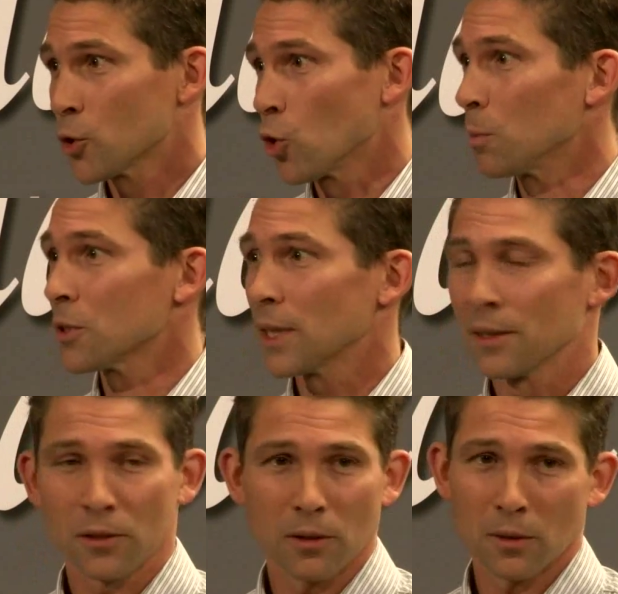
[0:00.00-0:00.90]
shops,
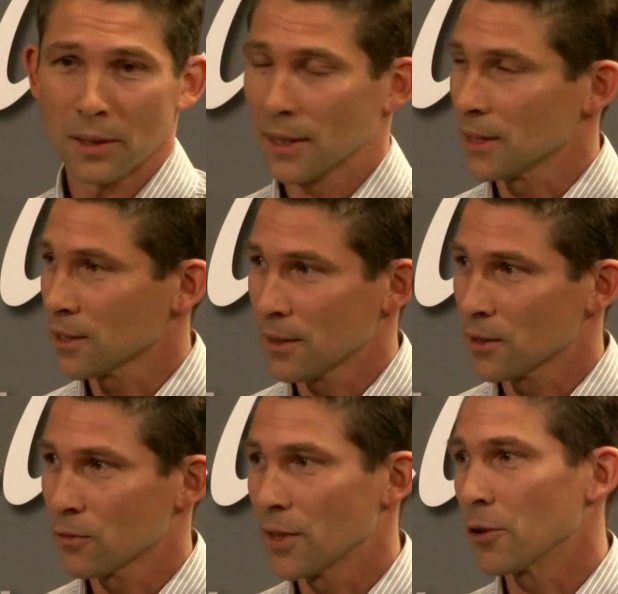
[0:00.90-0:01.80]
and you know, and
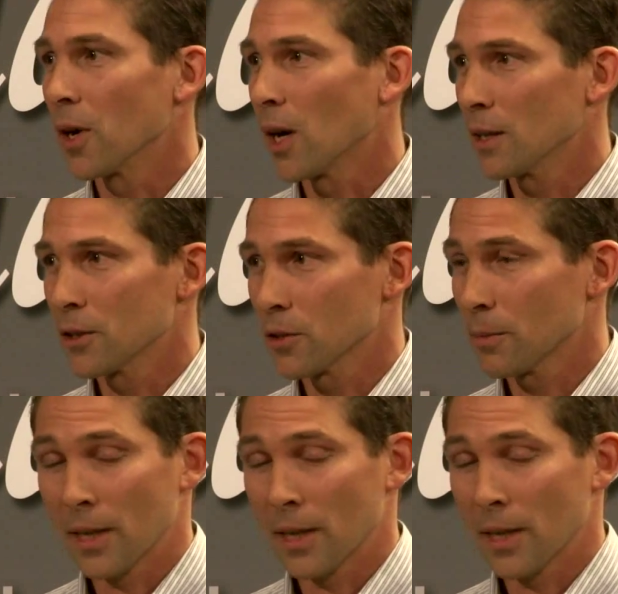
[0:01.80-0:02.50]
that's very hard.